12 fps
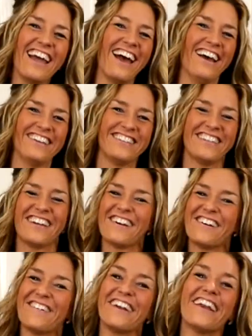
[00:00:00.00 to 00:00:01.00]
How's it
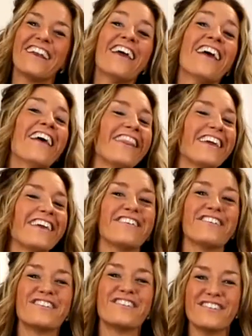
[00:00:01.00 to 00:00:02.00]
going? Thank
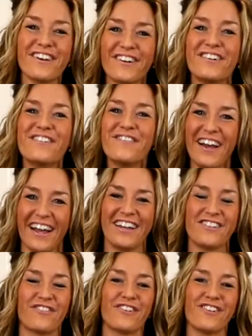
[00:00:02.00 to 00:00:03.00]
you so
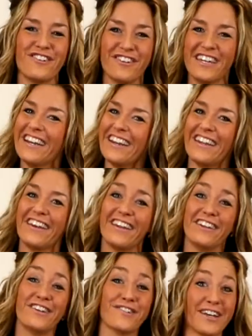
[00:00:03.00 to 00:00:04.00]
much for tuning in
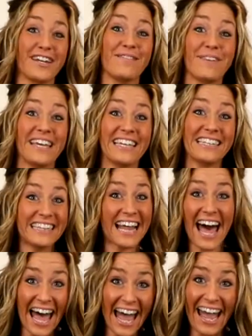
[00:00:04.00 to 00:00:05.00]
and joining me
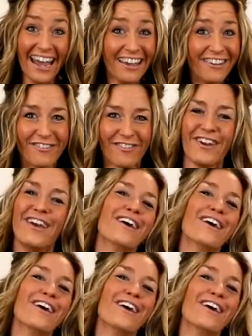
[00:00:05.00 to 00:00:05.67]
live.